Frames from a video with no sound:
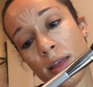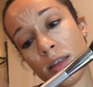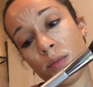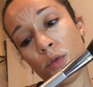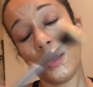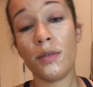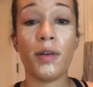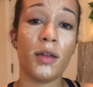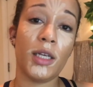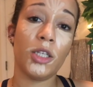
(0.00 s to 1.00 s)
Smoothing
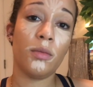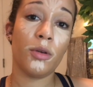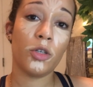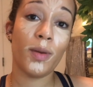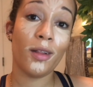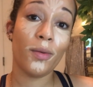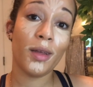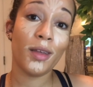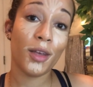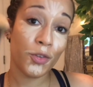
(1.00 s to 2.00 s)
Foundation brush, by the
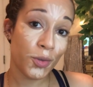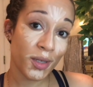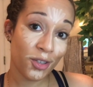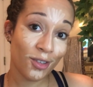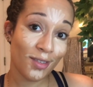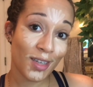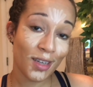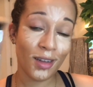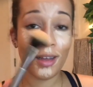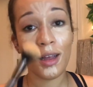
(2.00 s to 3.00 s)
way, in case you're interested.